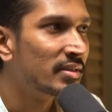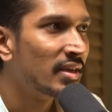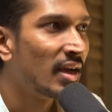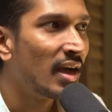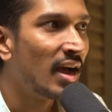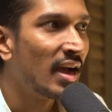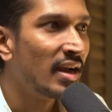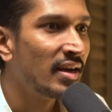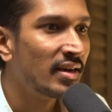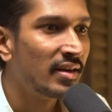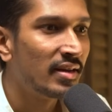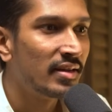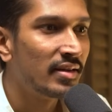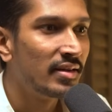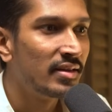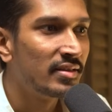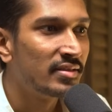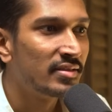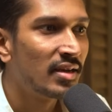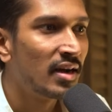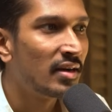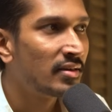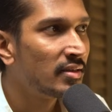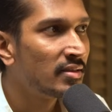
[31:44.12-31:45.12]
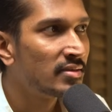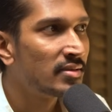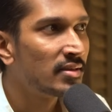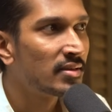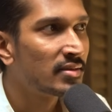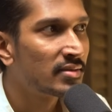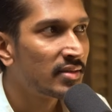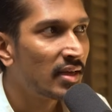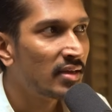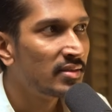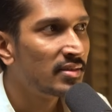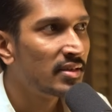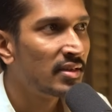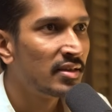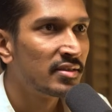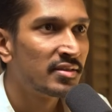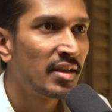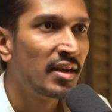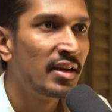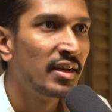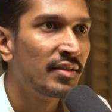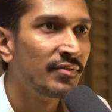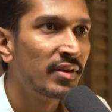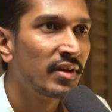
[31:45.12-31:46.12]
it's an artistic science and a
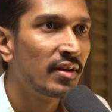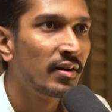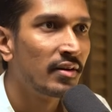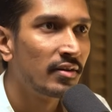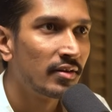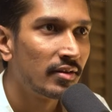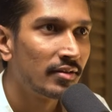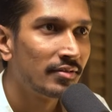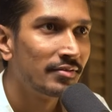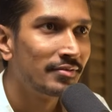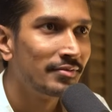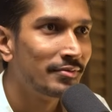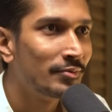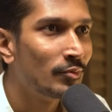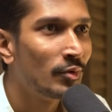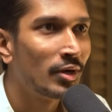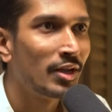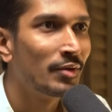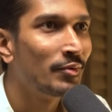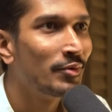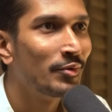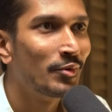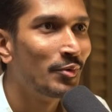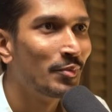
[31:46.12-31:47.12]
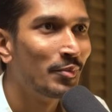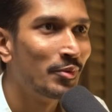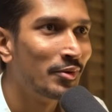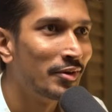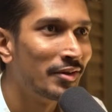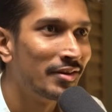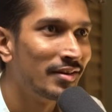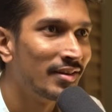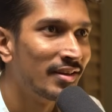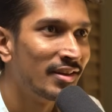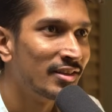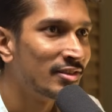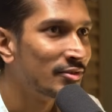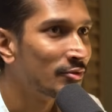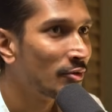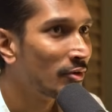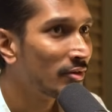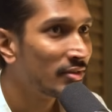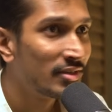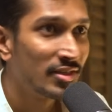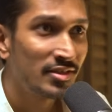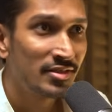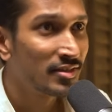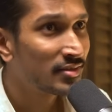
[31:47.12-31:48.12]
scientific art, whatever you want to put it. It's
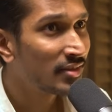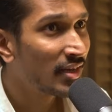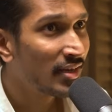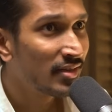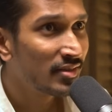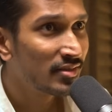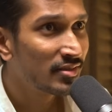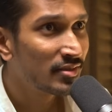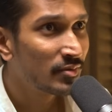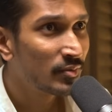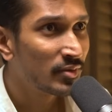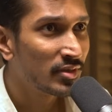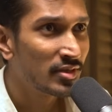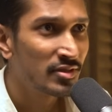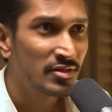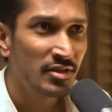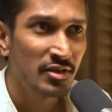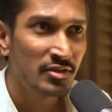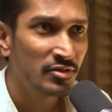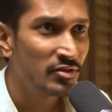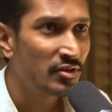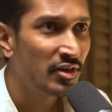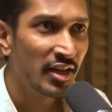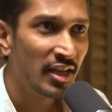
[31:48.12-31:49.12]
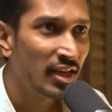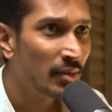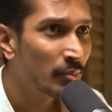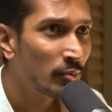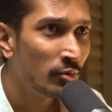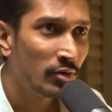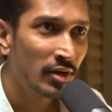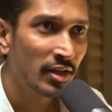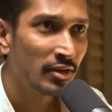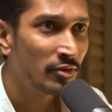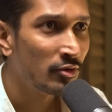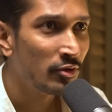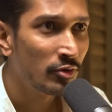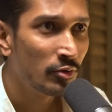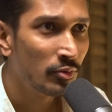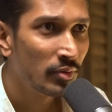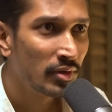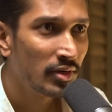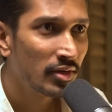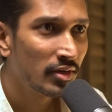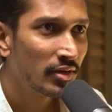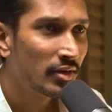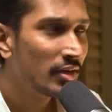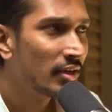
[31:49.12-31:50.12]
not just a science, which is just reading a book and you'll know
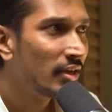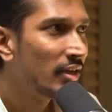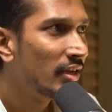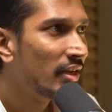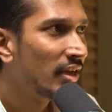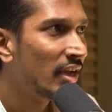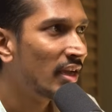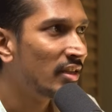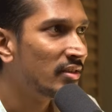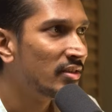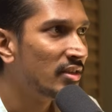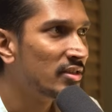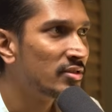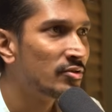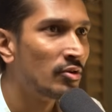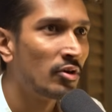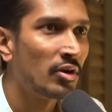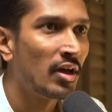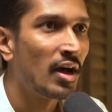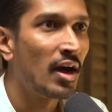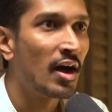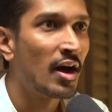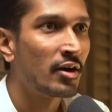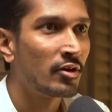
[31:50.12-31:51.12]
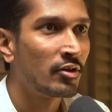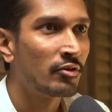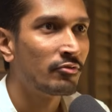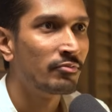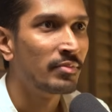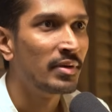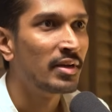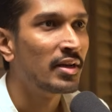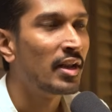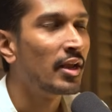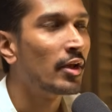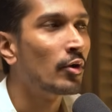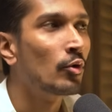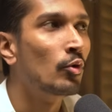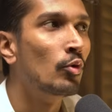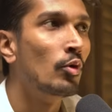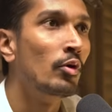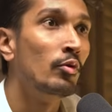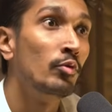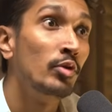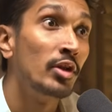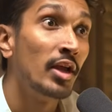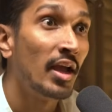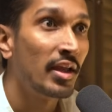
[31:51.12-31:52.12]
it. And just not an art of being like, oh,
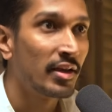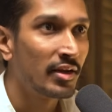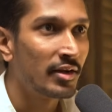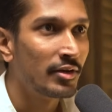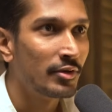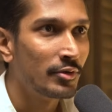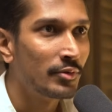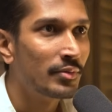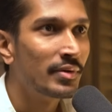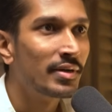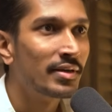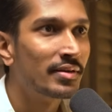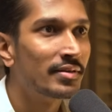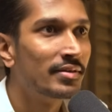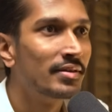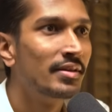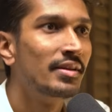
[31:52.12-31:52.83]
only I can do it.